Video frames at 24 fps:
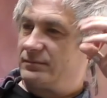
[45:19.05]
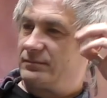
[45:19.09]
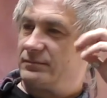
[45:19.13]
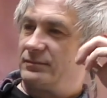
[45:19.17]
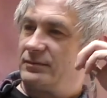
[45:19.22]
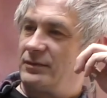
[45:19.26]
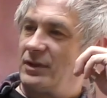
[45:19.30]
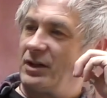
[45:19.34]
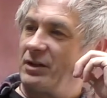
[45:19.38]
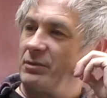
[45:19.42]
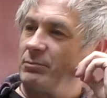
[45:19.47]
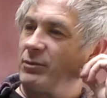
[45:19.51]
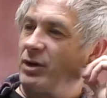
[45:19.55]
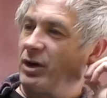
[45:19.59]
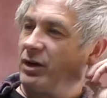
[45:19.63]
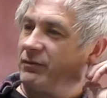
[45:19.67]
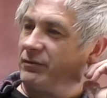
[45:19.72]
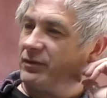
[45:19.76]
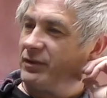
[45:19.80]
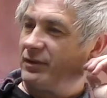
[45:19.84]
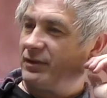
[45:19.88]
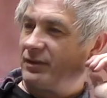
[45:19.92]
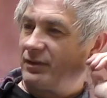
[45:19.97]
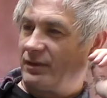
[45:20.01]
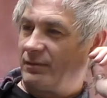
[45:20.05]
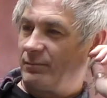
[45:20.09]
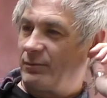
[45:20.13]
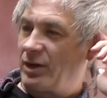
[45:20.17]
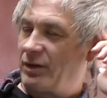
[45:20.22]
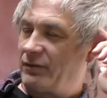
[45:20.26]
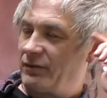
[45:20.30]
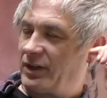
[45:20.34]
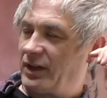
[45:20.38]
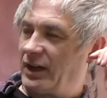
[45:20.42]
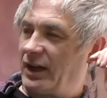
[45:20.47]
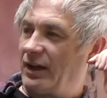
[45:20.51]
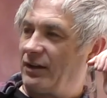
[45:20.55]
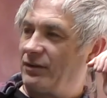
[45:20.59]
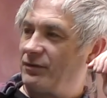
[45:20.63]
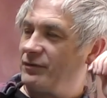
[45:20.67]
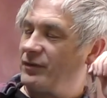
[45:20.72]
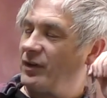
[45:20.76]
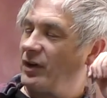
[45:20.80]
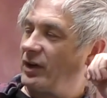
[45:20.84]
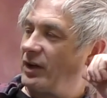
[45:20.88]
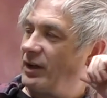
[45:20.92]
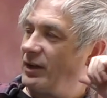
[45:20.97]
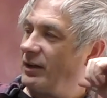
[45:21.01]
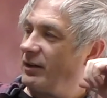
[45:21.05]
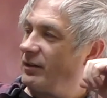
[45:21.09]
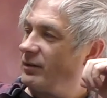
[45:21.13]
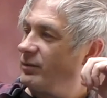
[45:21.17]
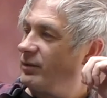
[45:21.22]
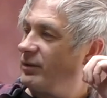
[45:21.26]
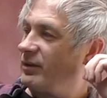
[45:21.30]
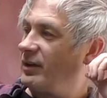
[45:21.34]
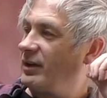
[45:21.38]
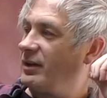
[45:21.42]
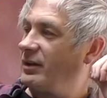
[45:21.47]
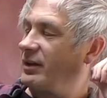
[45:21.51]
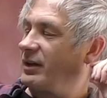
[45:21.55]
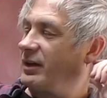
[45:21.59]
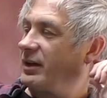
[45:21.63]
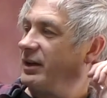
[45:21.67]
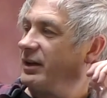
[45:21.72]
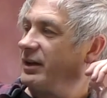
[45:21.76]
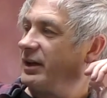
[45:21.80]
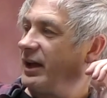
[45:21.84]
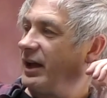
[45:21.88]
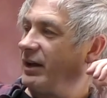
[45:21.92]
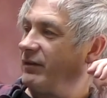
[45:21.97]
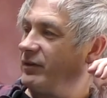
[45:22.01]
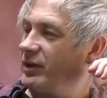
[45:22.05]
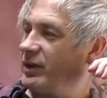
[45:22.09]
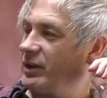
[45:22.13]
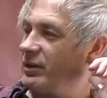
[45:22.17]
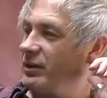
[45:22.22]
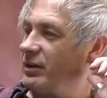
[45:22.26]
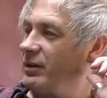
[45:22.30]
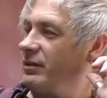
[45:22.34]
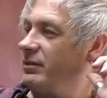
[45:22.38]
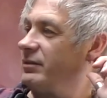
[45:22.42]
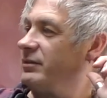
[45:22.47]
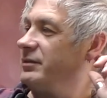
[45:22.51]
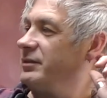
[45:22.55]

A lot of Marvin Marvin Gaye's funkiness was in the kind of heavier